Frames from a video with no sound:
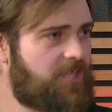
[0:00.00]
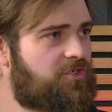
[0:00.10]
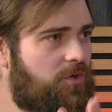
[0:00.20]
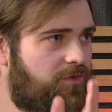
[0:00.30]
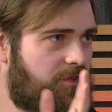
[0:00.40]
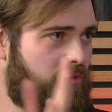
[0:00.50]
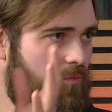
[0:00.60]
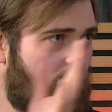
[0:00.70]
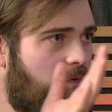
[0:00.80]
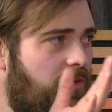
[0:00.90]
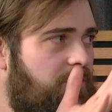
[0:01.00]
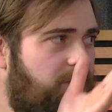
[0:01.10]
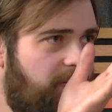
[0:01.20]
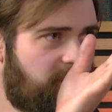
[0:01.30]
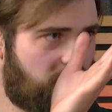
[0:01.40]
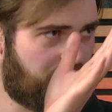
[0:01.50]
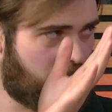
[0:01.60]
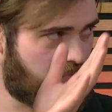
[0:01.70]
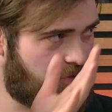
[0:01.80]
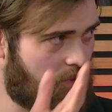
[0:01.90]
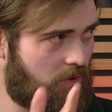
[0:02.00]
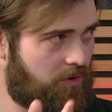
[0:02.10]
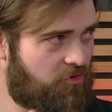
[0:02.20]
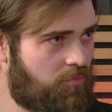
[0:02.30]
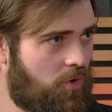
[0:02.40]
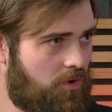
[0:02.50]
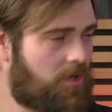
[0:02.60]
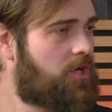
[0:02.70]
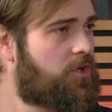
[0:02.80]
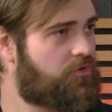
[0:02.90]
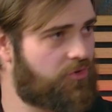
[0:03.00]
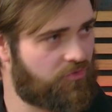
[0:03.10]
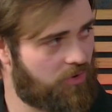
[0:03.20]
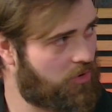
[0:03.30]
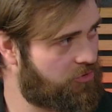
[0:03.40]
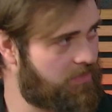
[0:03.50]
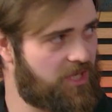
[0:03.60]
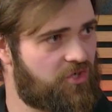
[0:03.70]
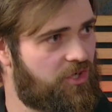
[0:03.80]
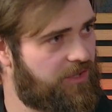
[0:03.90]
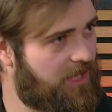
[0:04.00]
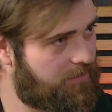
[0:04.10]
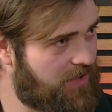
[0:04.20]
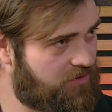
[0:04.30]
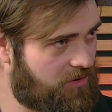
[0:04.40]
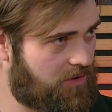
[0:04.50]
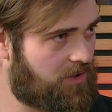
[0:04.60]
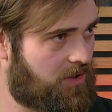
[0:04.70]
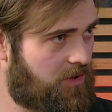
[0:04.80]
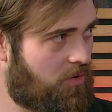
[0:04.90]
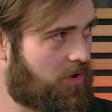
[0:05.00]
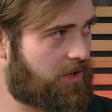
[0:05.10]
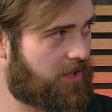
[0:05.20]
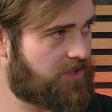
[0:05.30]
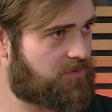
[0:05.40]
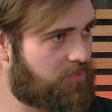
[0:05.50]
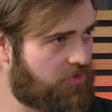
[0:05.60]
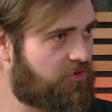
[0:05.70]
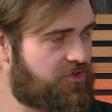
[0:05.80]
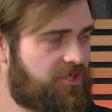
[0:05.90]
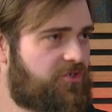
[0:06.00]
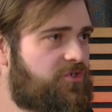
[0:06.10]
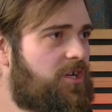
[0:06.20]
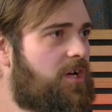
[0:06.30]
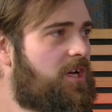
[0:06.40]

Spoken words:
So the role of the financial becomes smaller and smaller due to automation and better organized processes.